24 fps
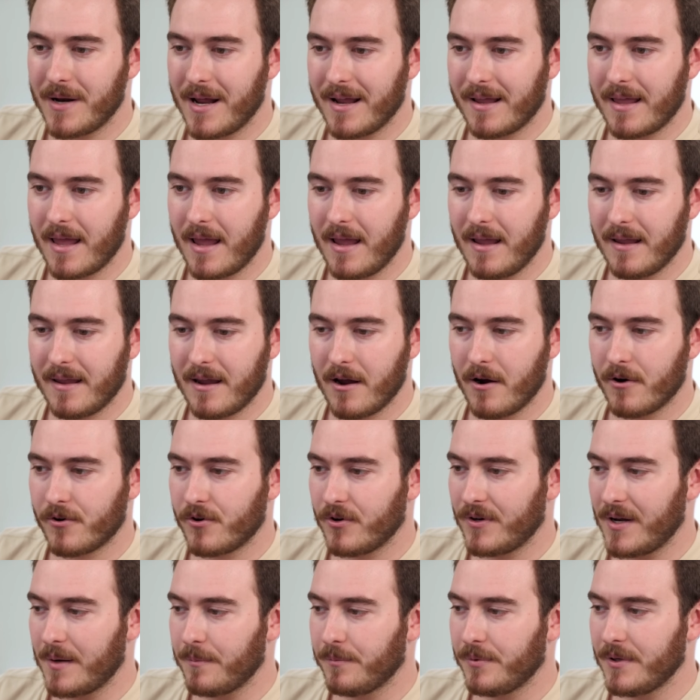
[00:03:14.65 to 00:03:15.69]
IK character
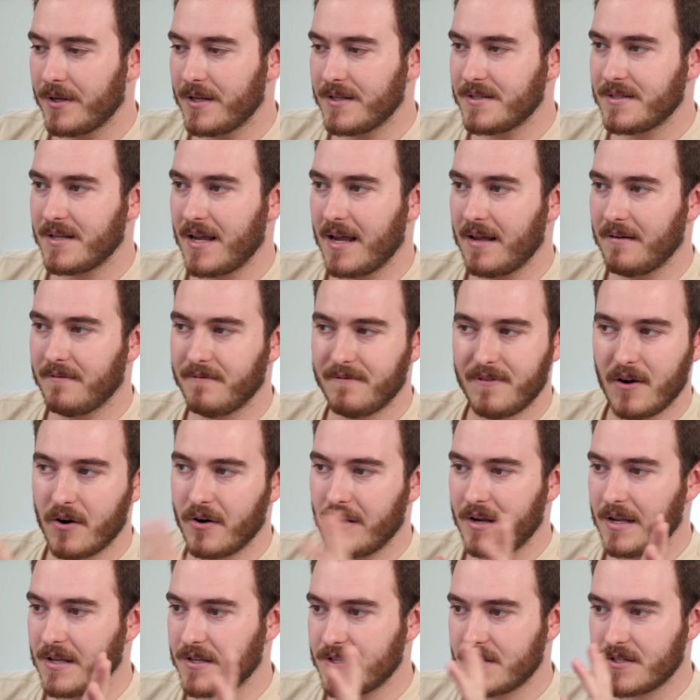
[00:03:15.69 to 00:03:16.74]
templates and
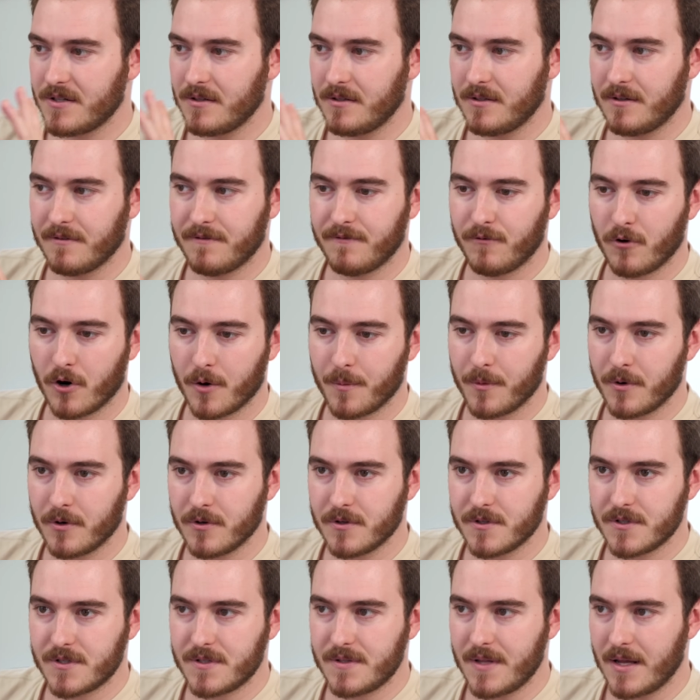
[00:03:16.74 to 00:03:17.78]
various
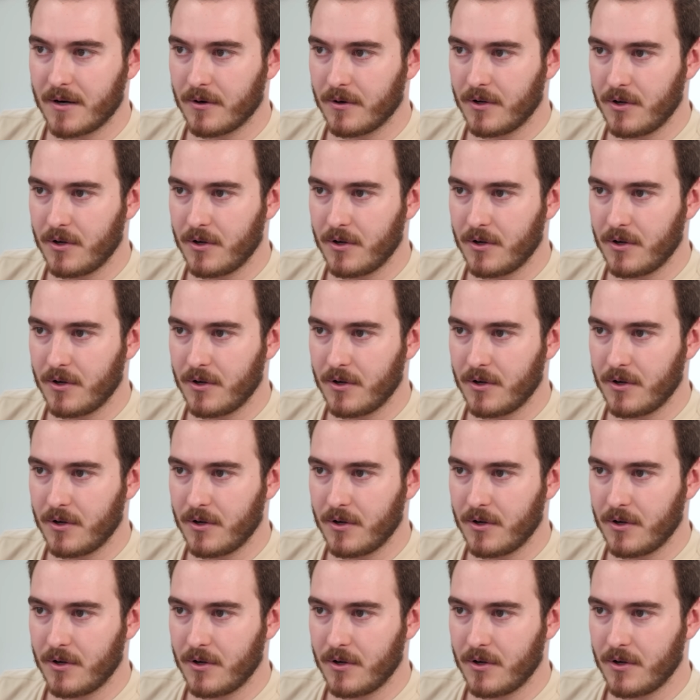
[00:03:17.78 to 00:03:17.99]
deformers that are